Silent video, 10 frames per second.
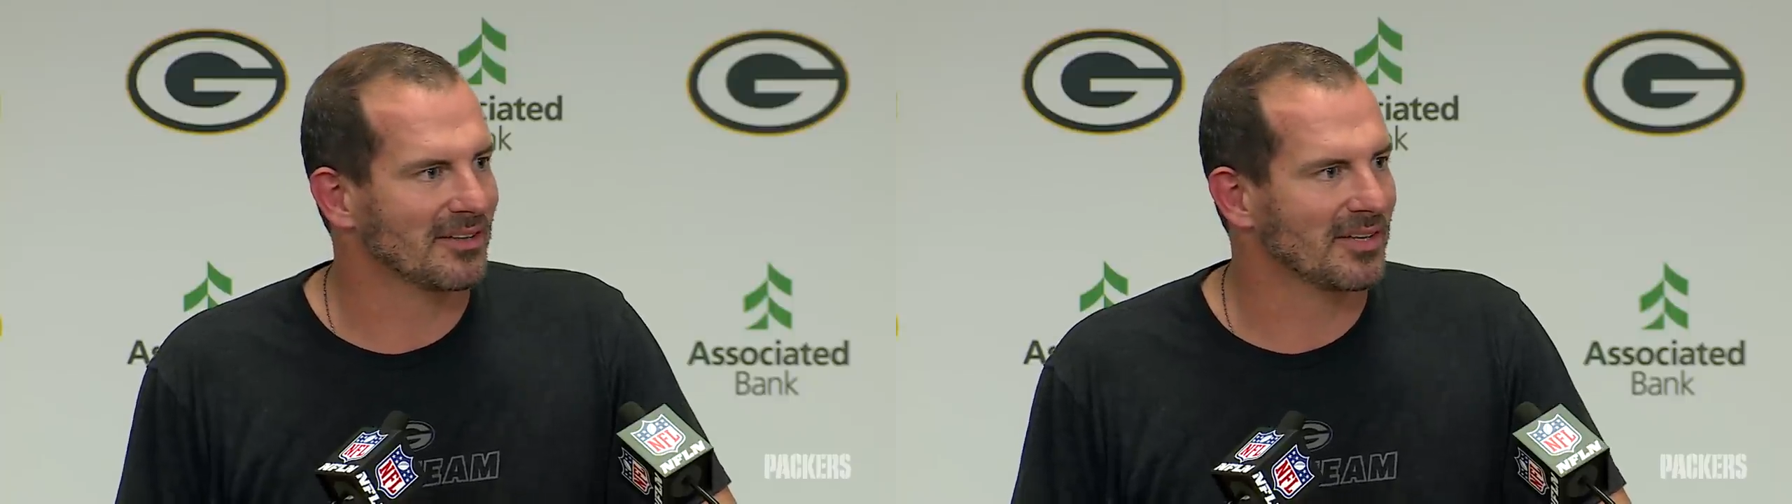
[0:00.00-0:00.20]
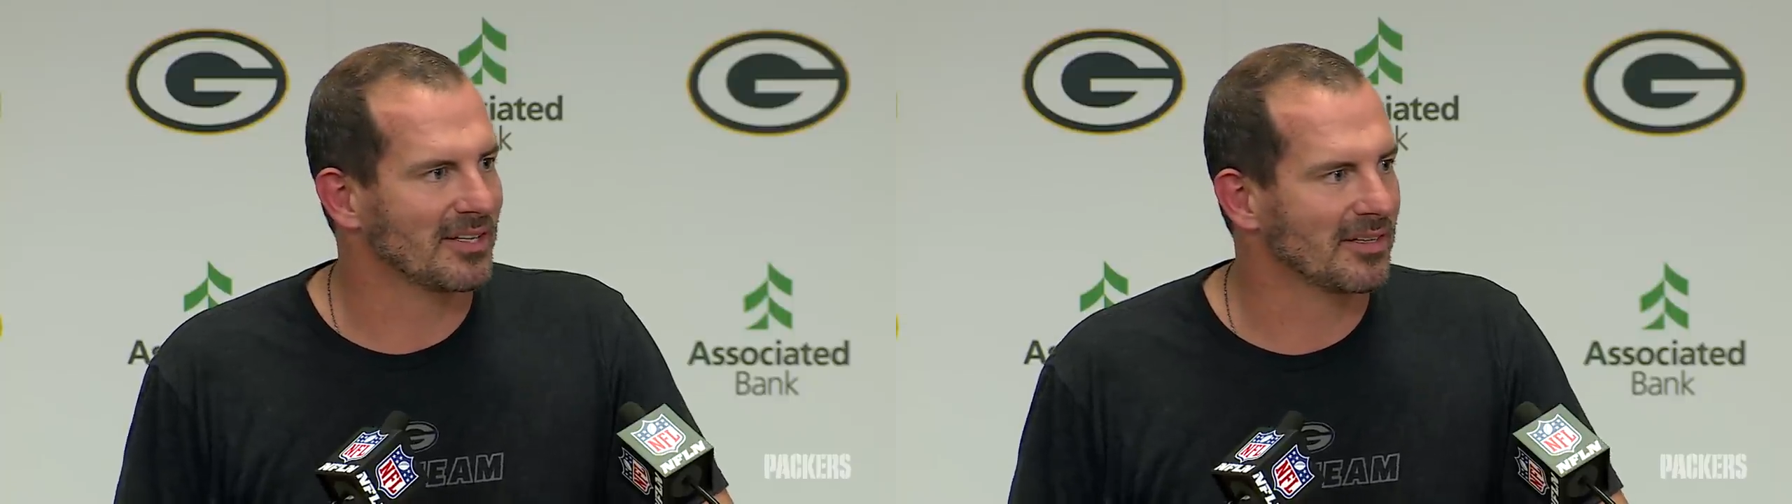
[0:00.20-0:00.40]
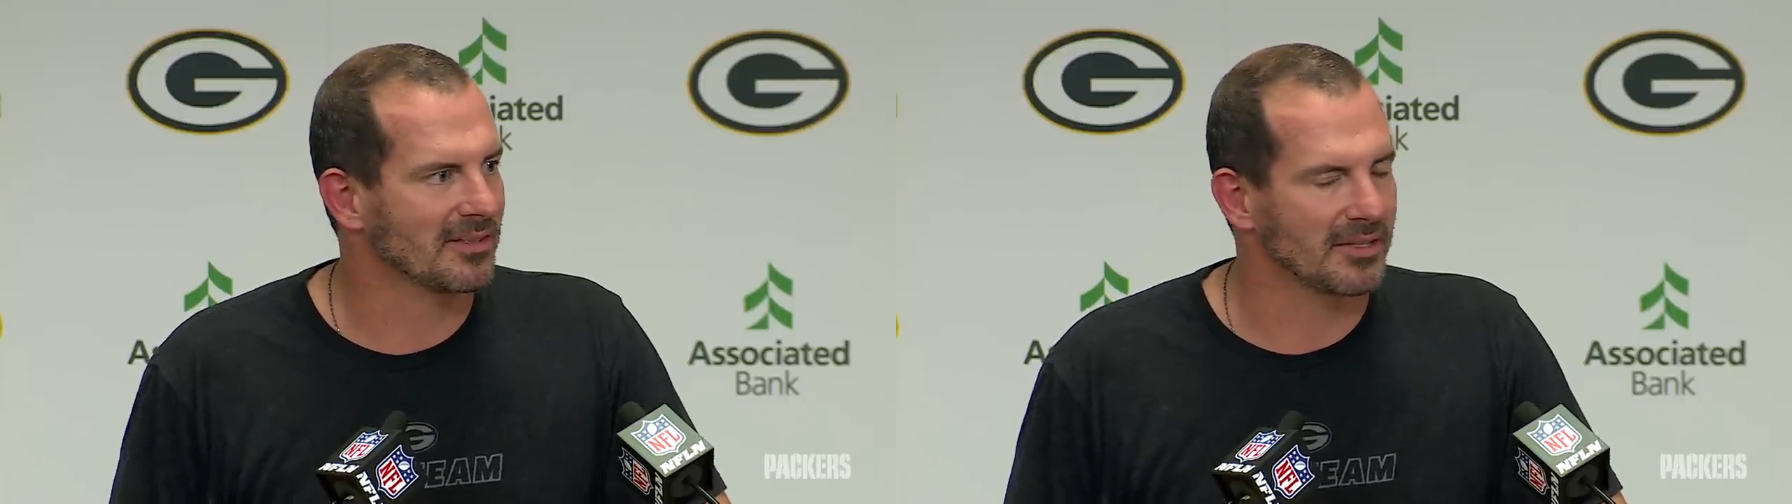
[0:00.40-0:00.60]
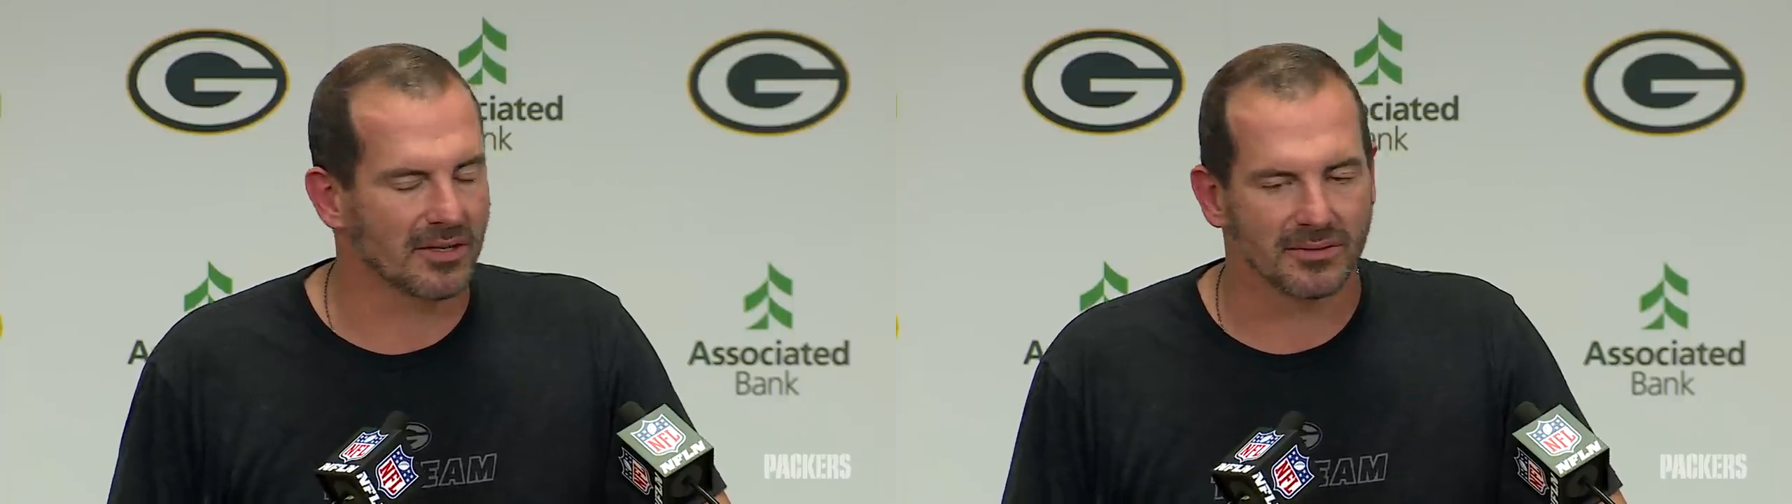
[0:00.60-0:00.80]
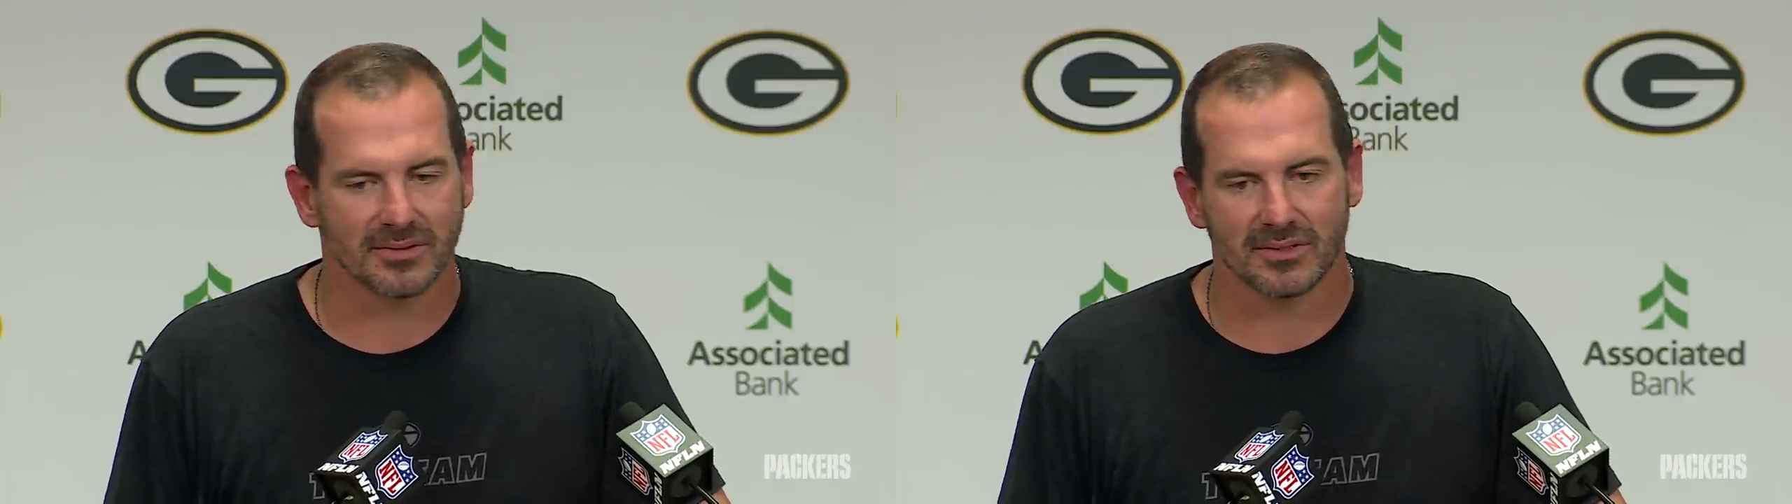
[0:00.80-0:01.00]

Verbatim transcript: on that there, you know, and